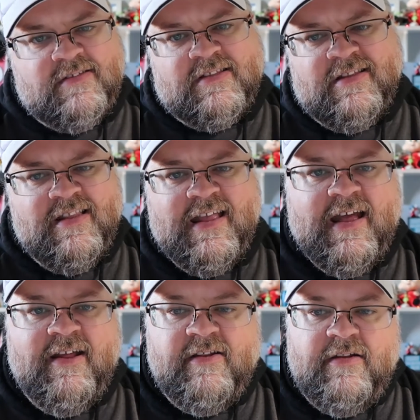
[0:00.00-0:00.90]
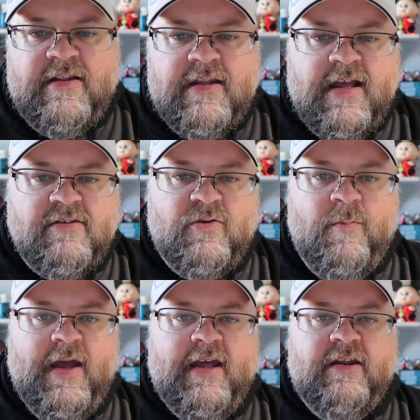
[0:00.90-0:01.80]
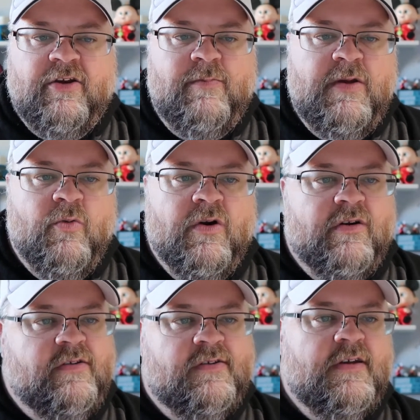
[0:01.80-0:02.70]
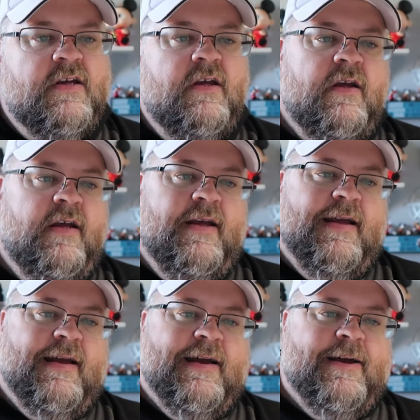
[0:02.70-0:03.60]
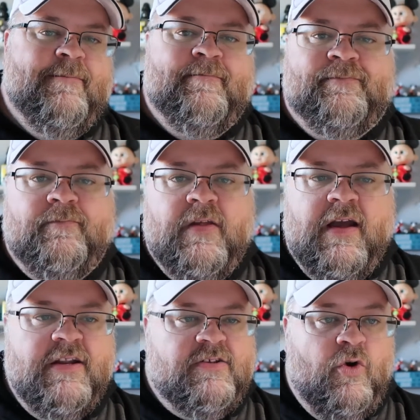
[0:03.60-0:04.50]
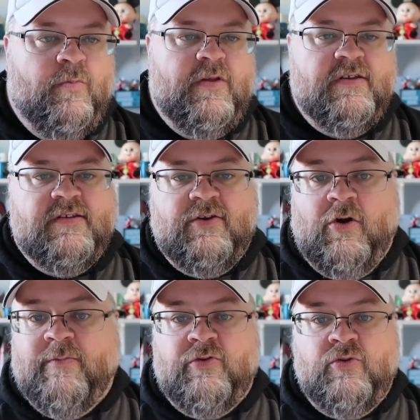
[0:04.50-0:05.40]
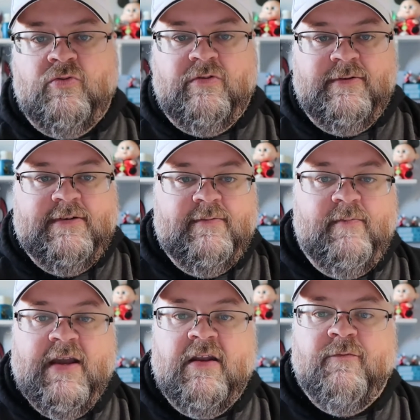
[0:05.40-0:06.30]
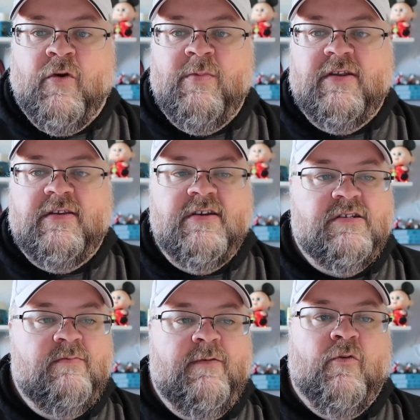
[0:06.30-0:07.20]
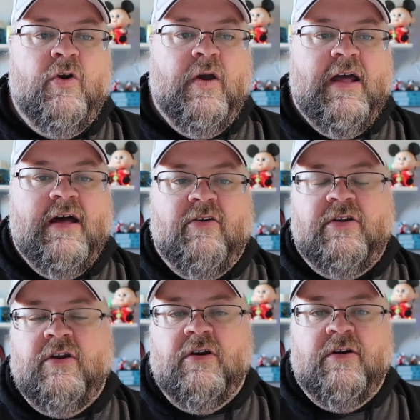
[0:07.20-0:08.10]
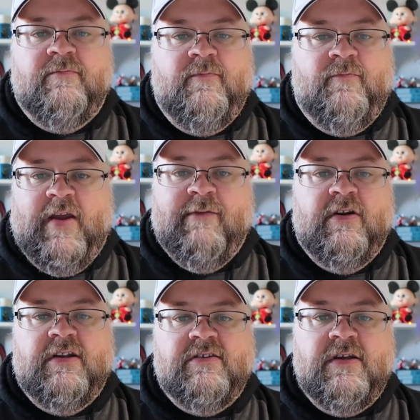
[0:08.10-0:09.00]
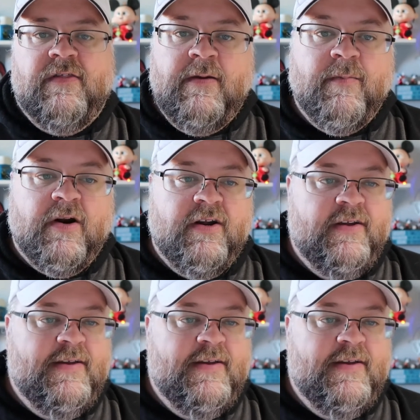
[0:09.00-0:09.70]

not so bad. It could be worse. I just hope this helps you in making an informed decision before you head out to your favorite Disney theme park.